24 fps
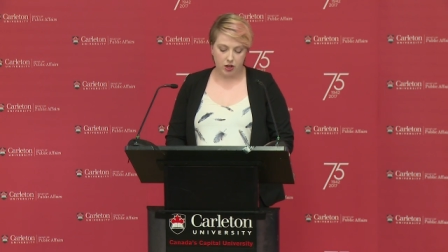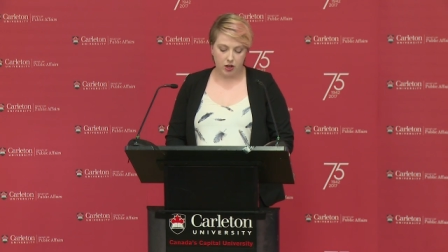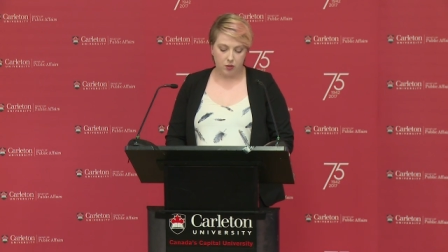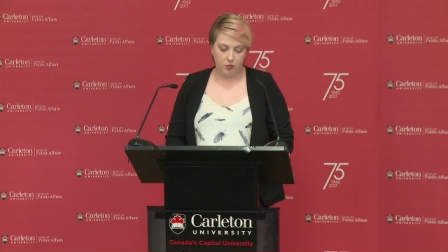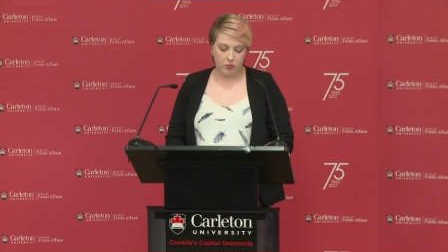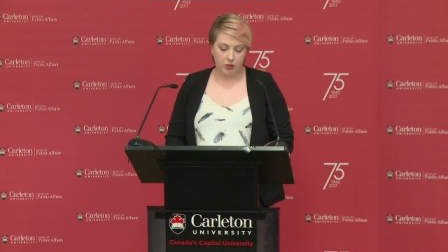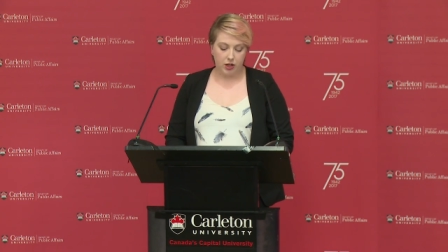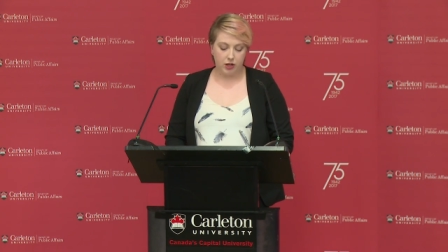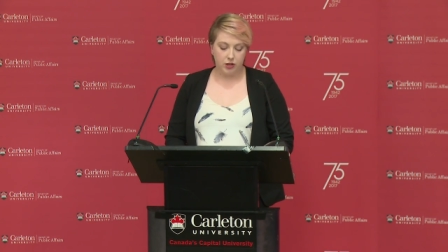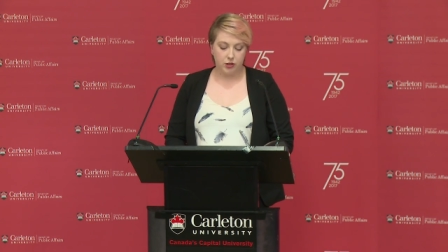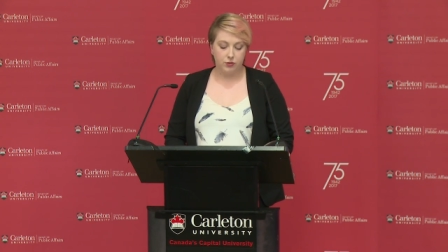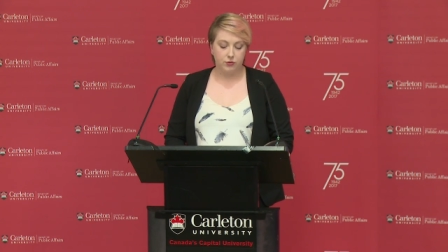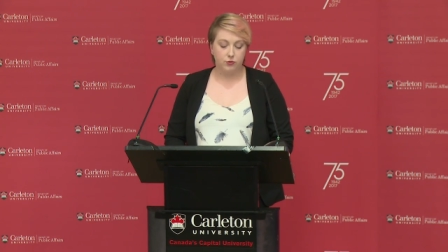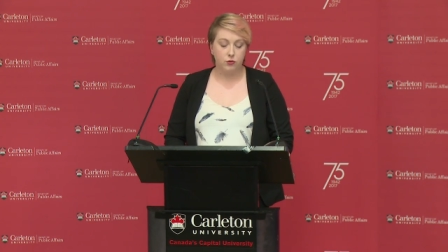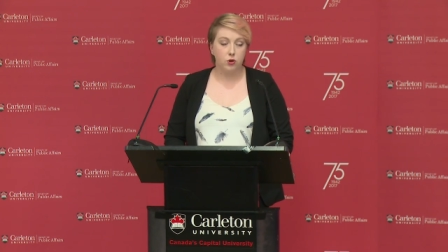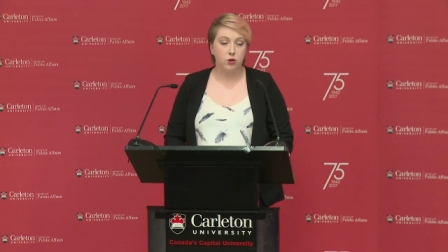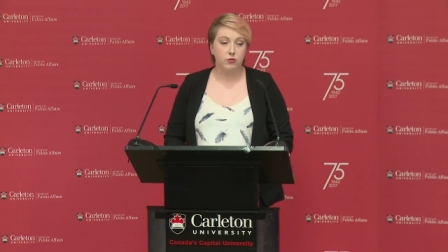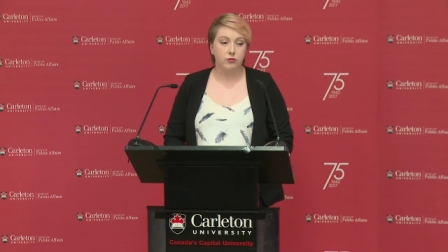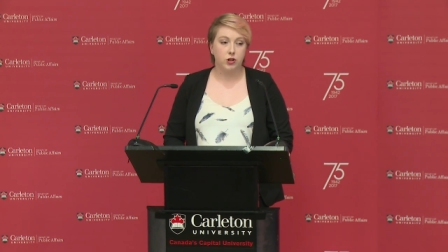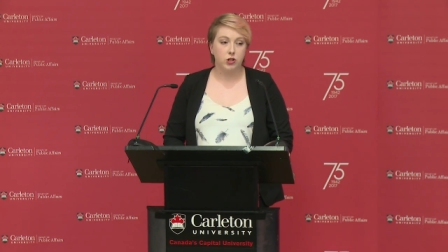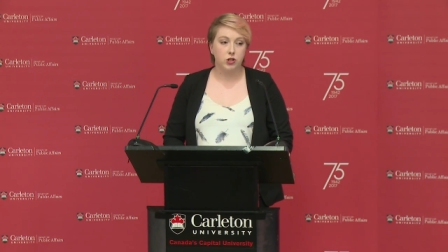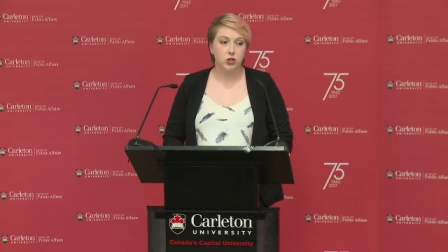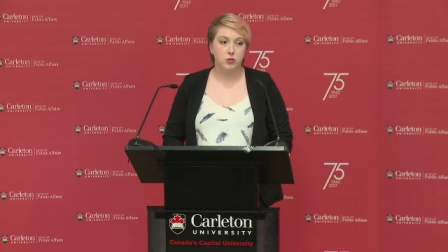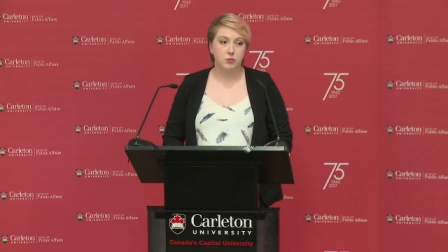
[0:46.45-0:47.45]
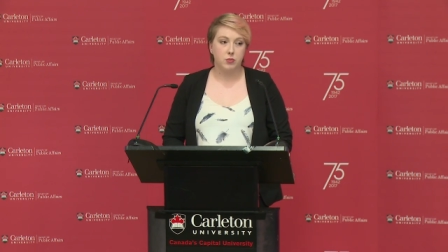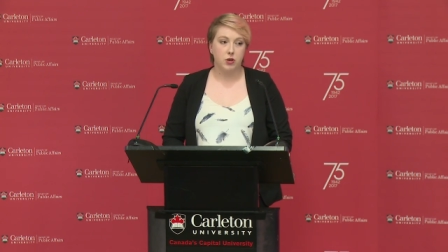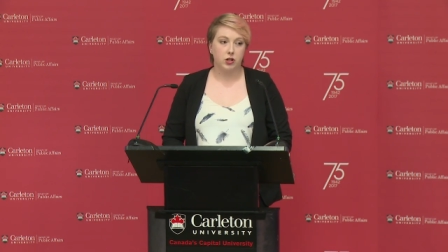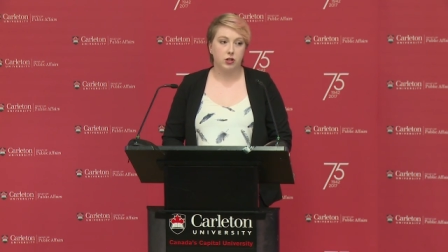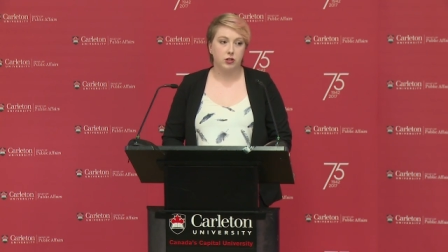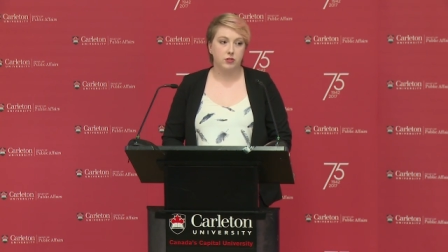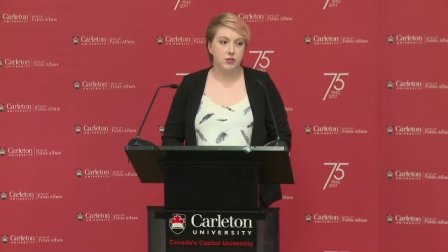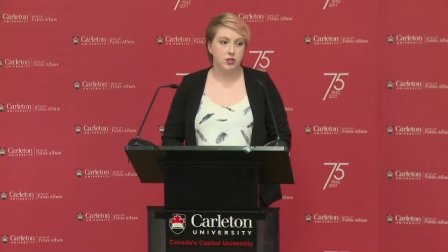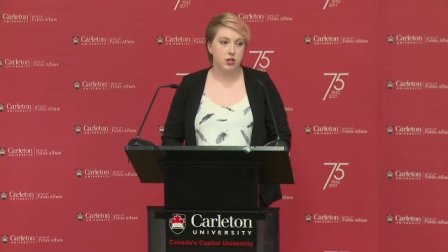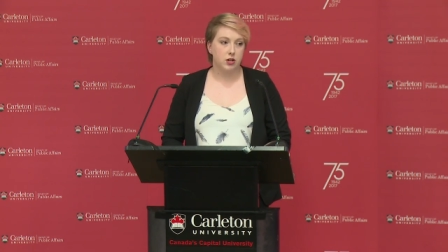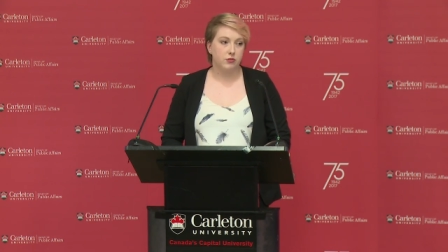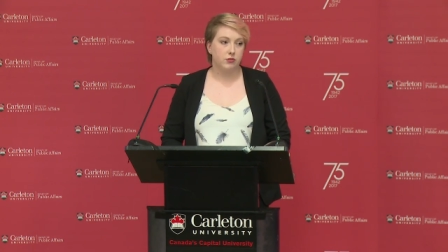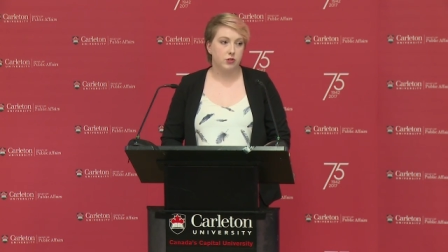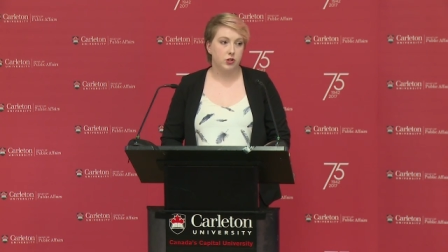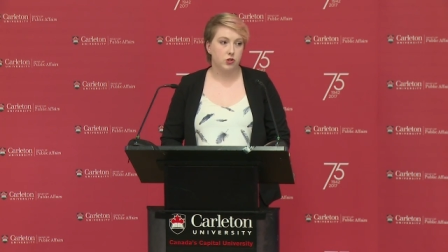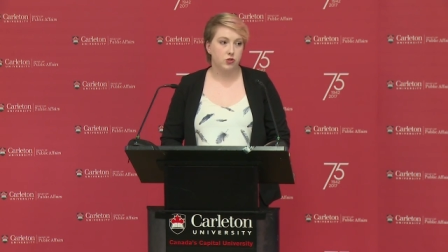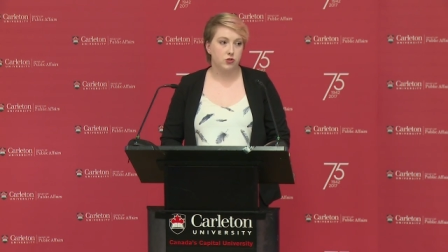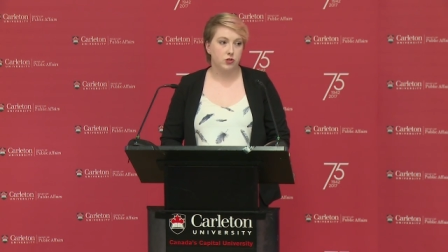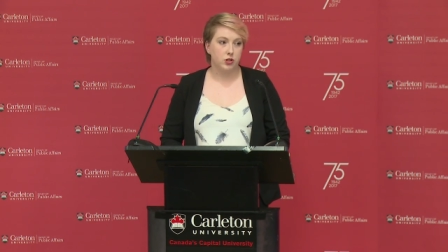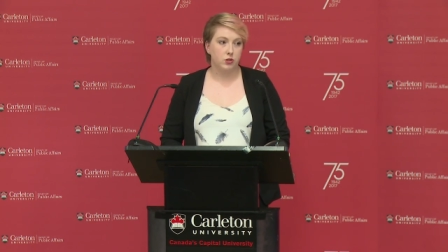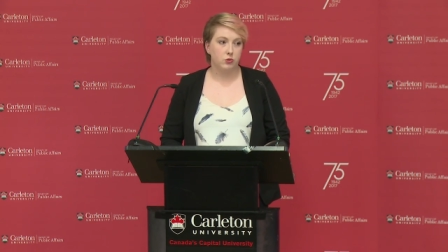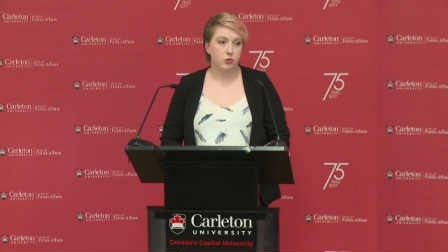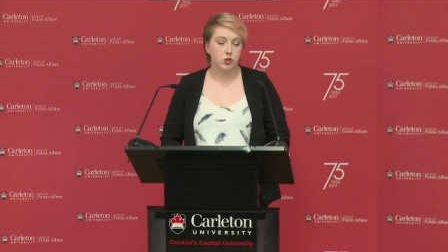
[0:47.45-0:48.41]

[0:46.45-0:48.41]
I applied the four function model of self injury,